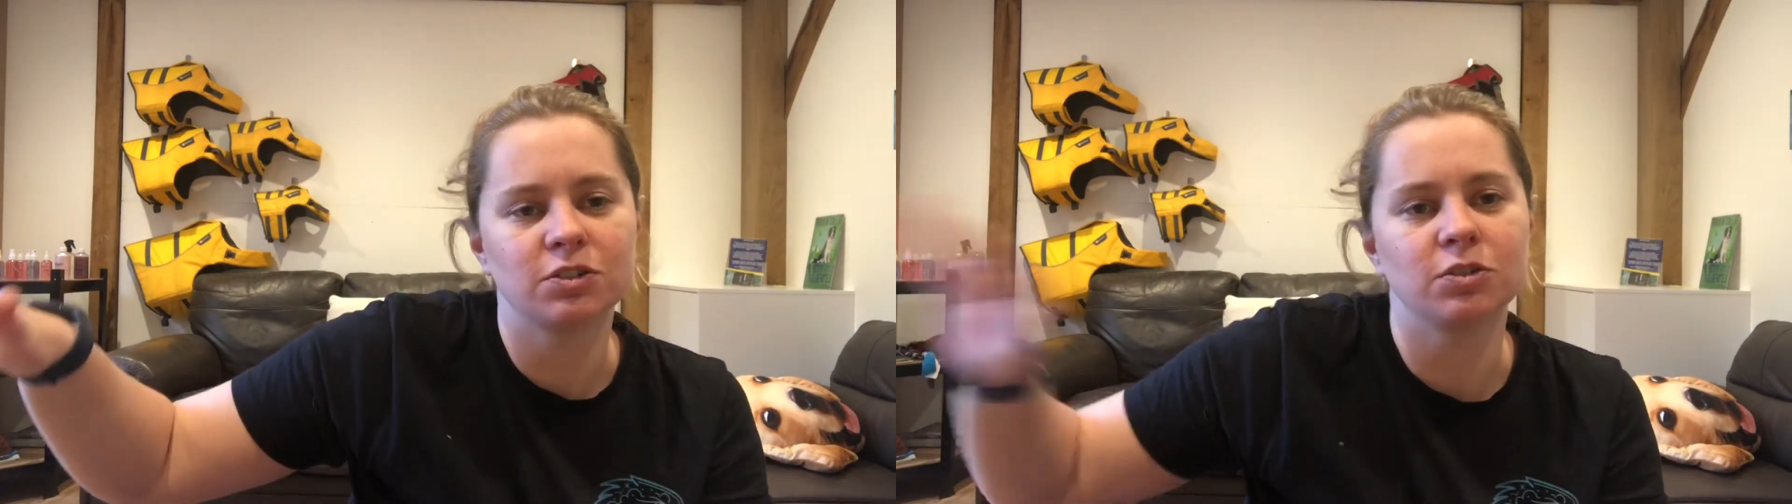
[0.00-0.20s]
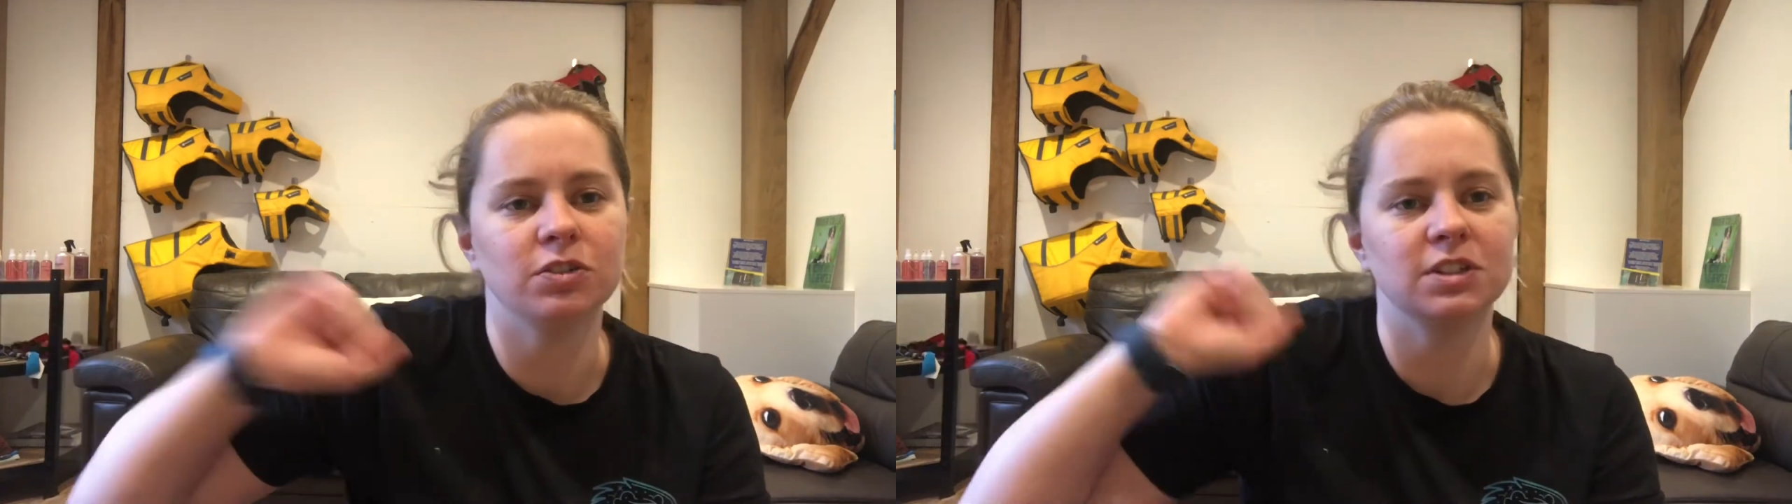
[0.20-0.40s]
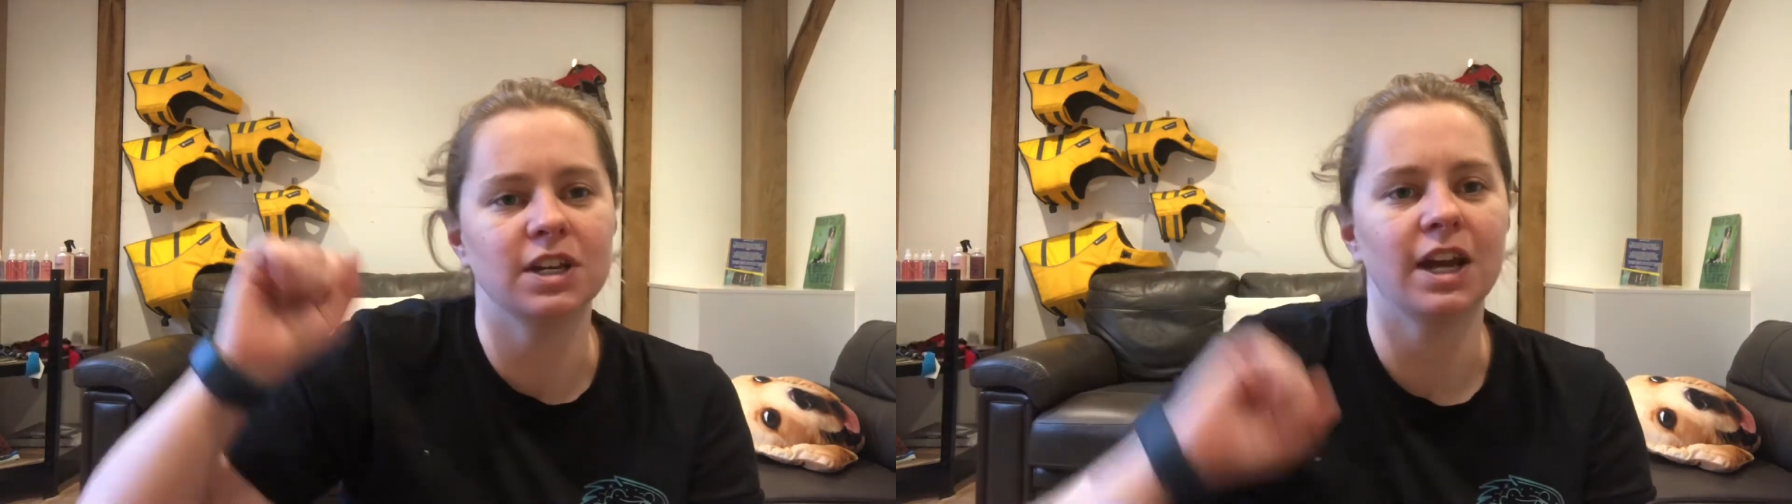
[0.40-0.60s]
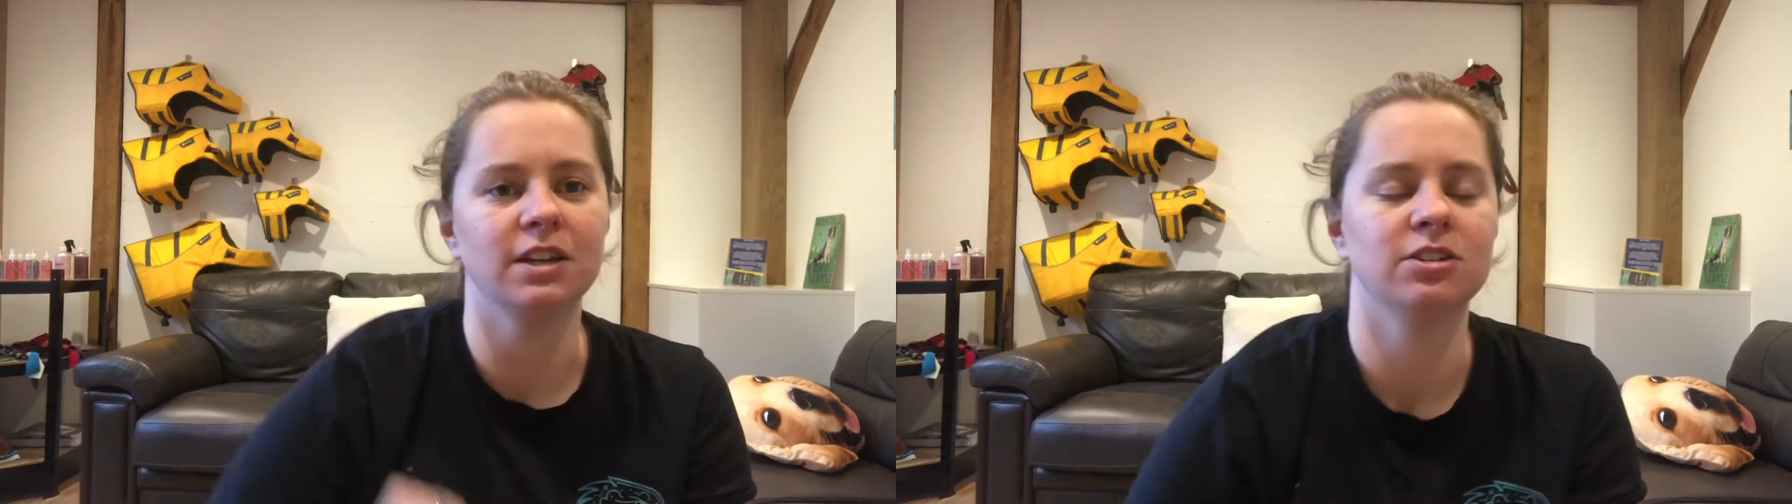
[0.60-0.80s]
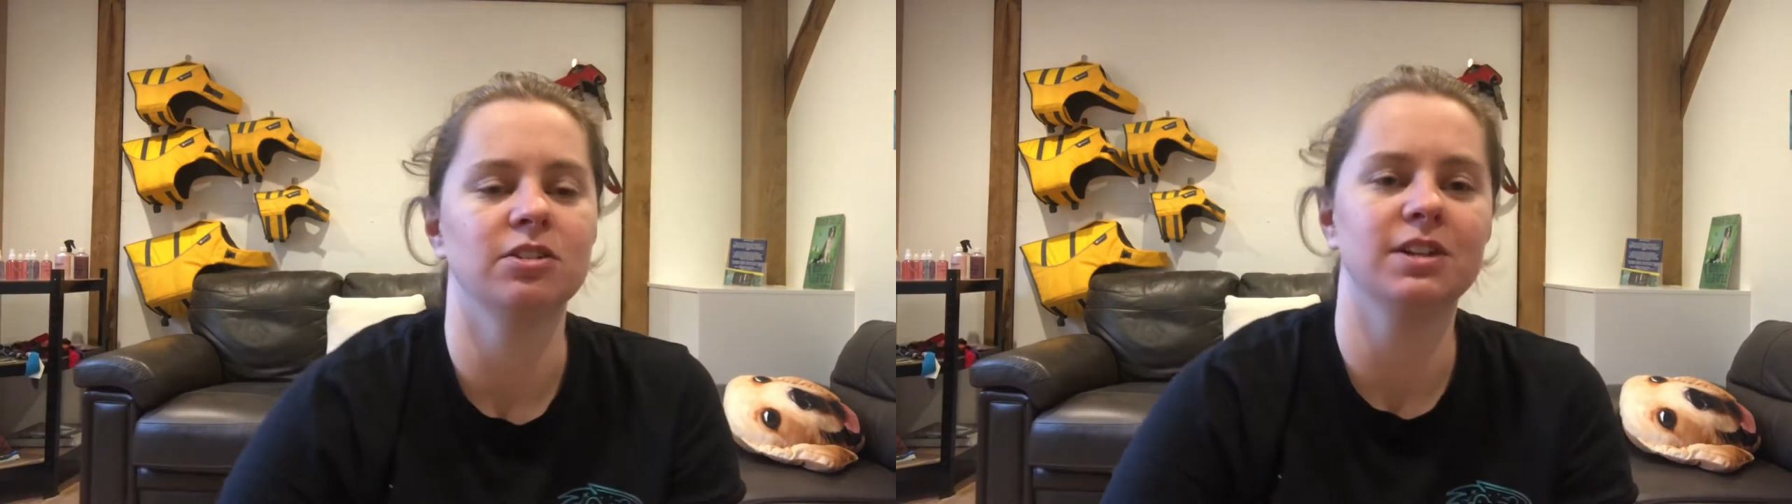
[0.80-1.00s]
through the day,
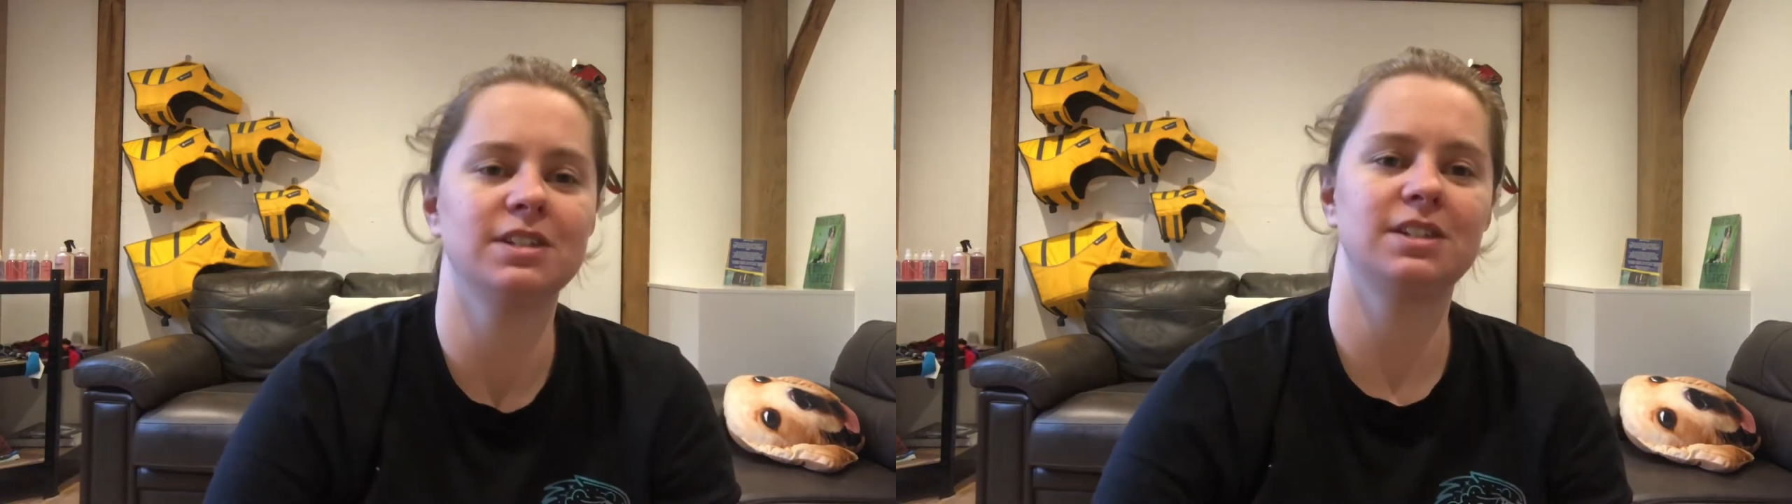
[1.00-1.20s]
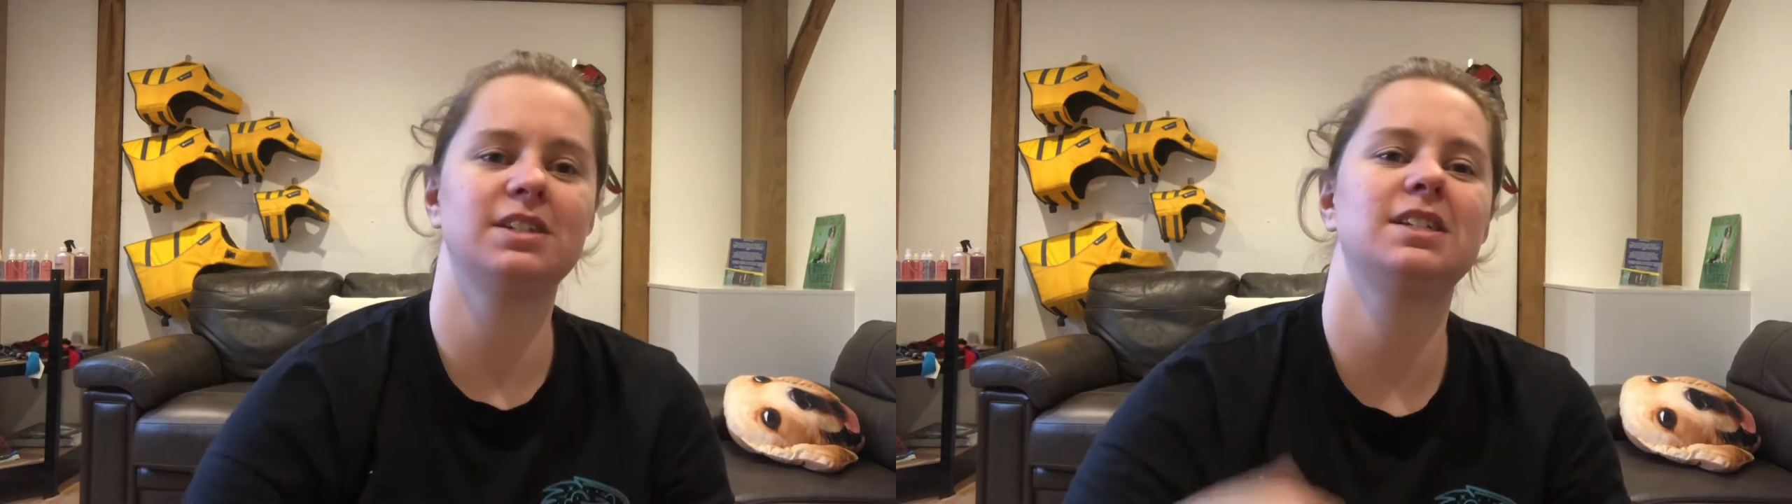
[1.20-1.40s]
so it's